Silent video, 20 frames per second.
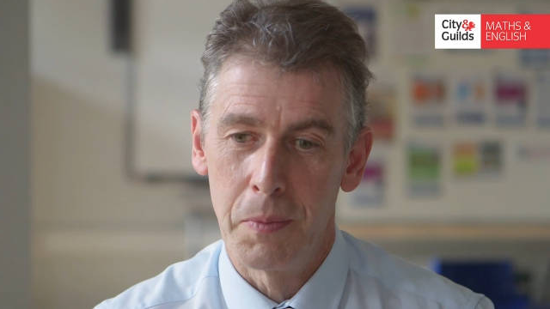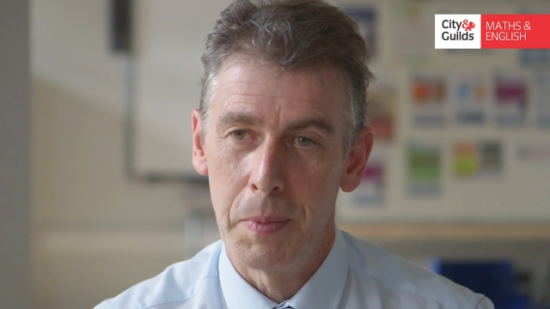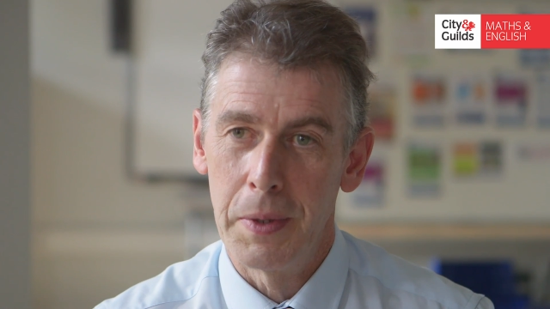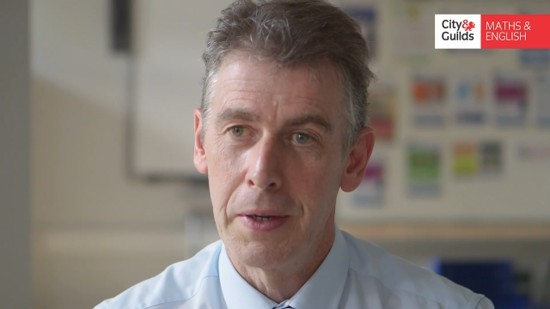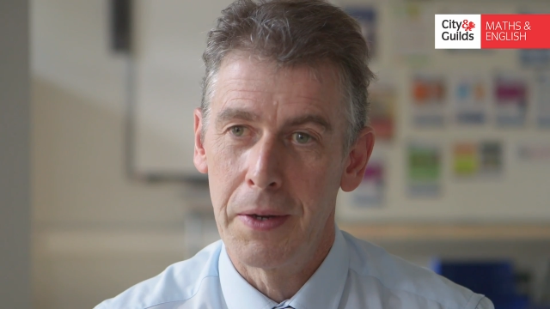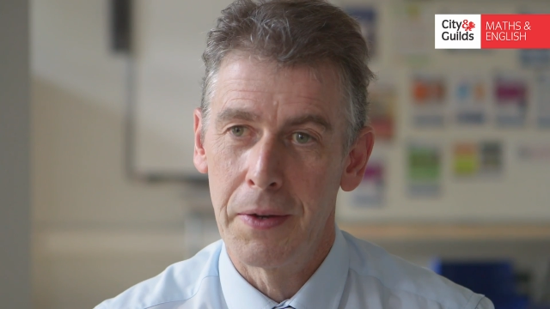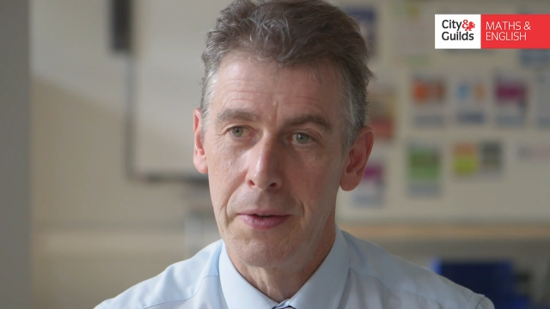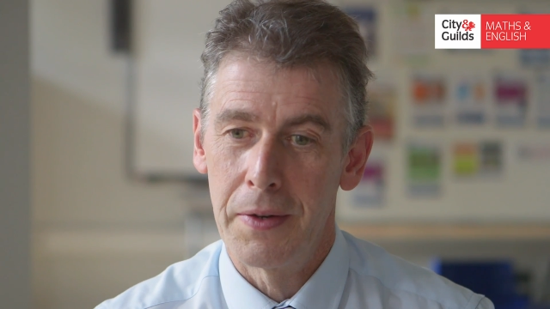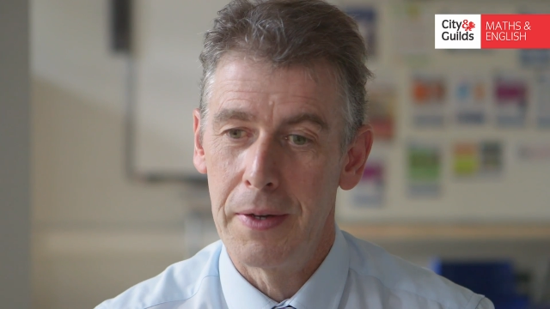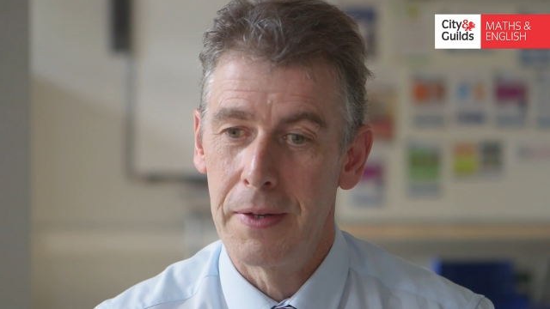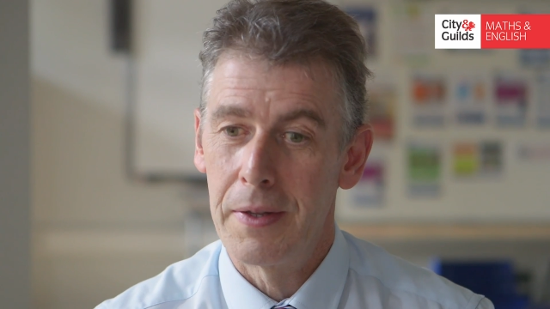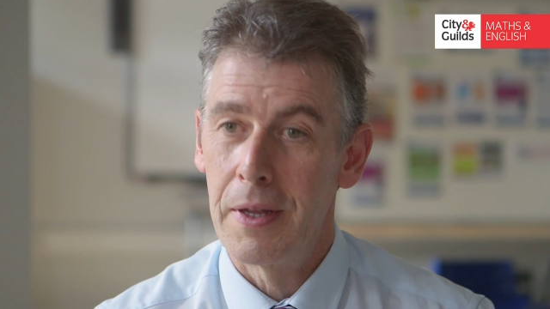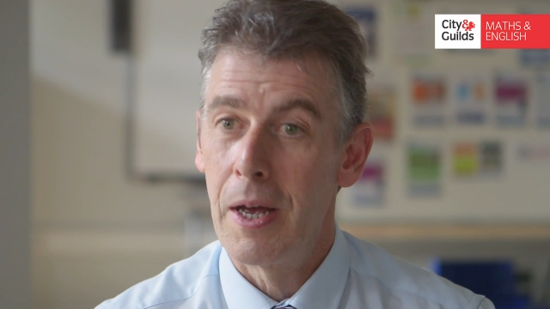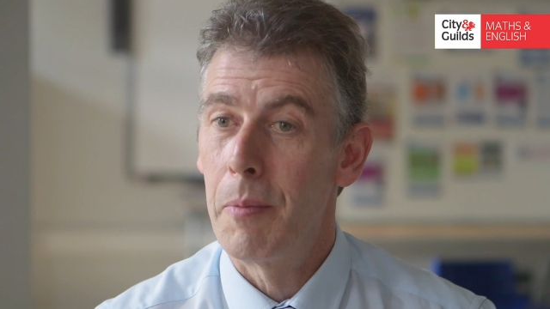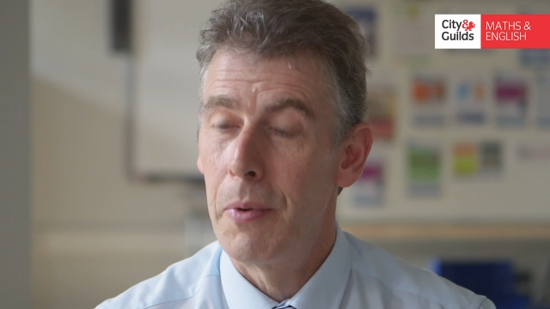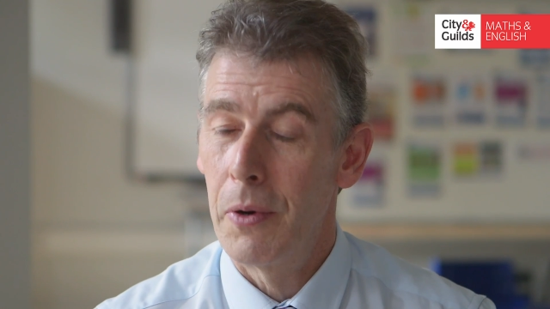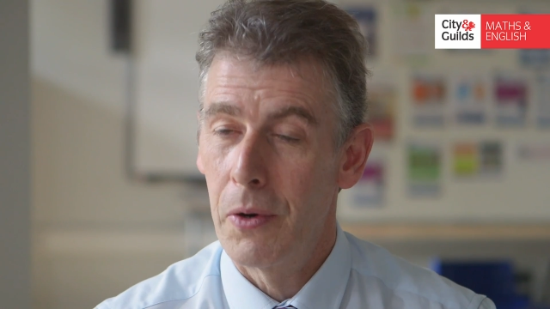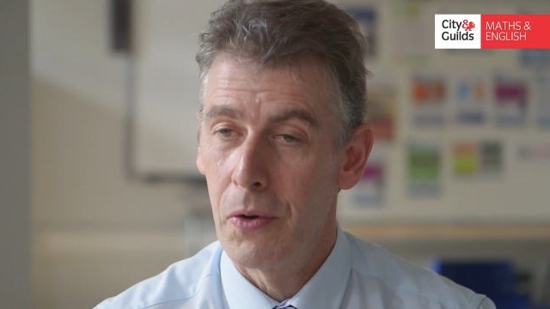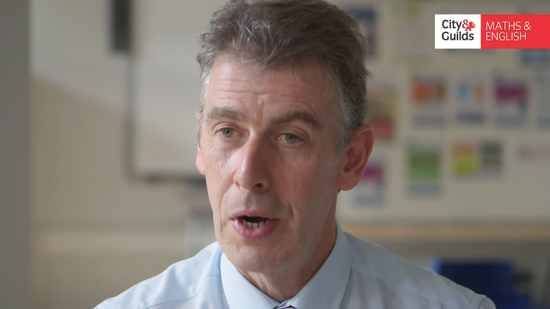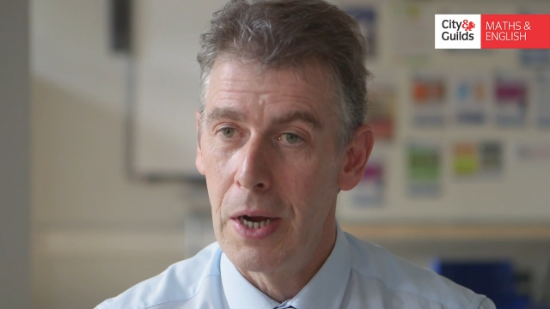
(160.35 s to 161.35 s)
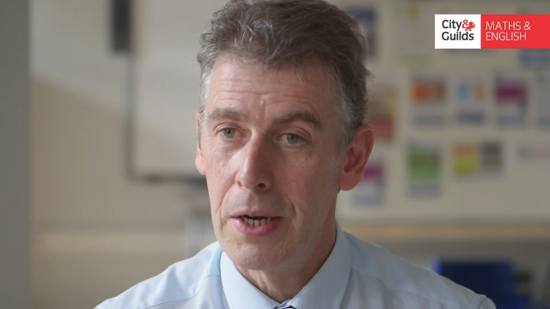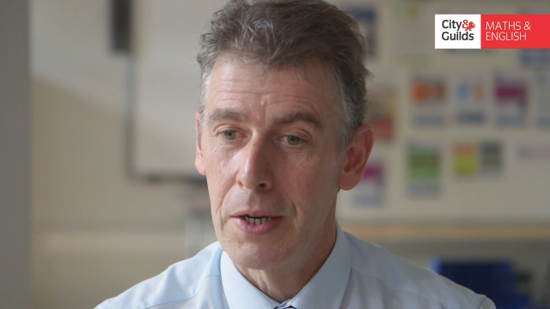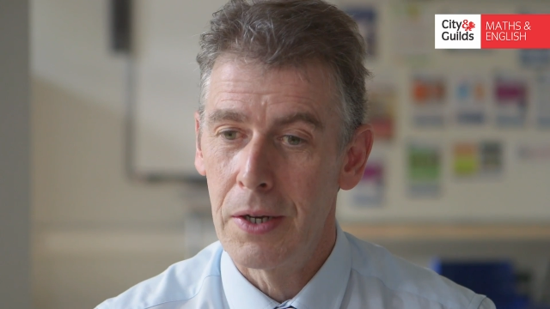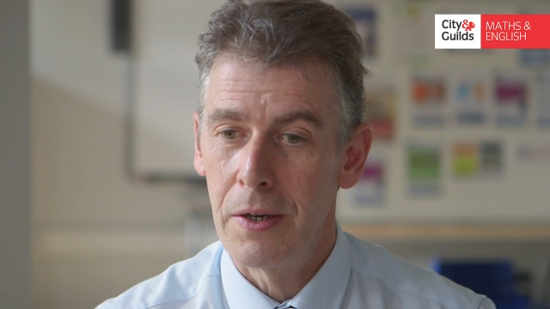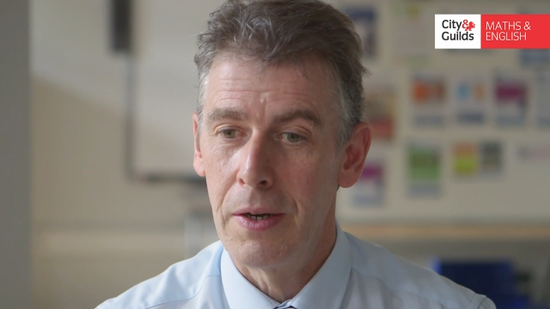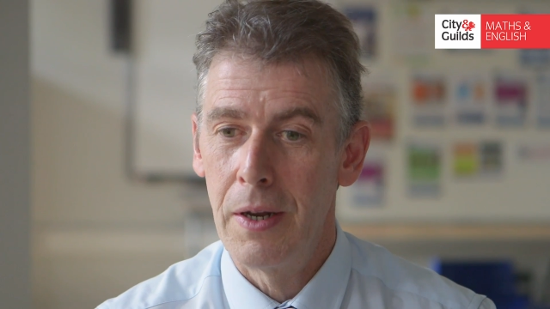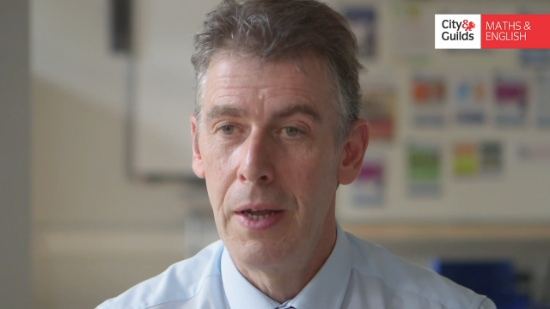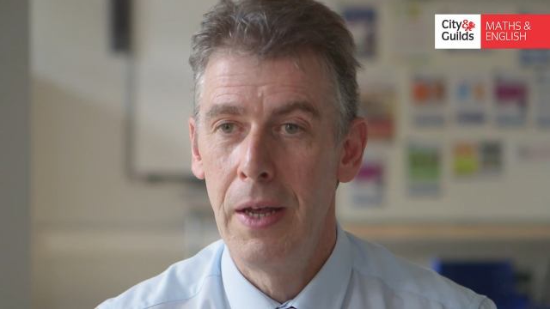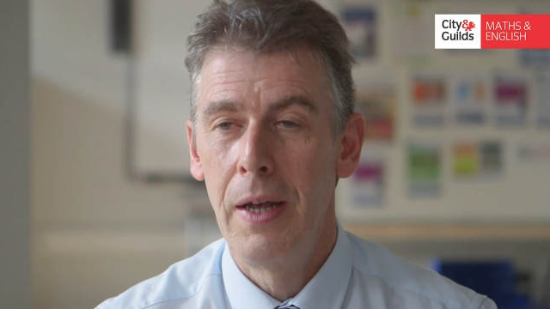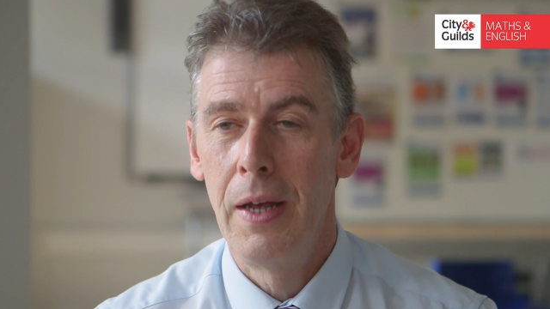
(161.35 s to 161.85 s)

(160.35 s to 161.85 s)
because it's that progression,